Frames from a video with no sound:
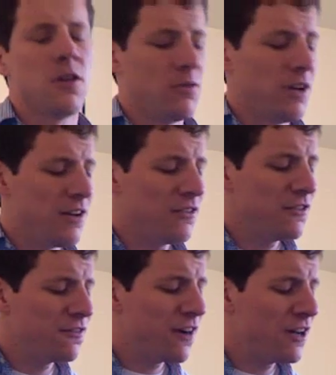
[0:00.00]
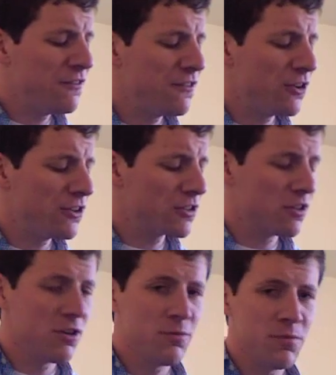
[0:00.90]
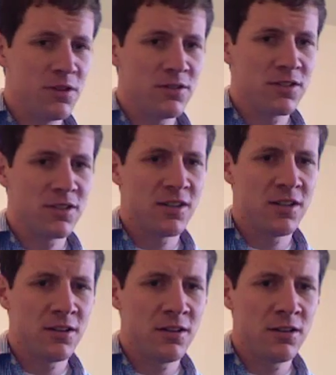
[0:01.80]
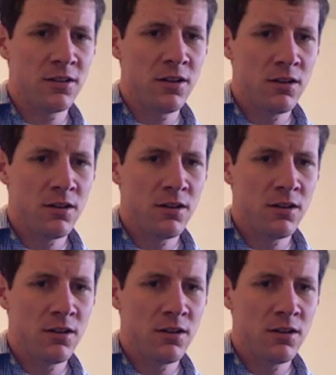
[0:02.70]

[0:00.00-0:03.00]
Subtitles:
we'd have to fight for the slope instead.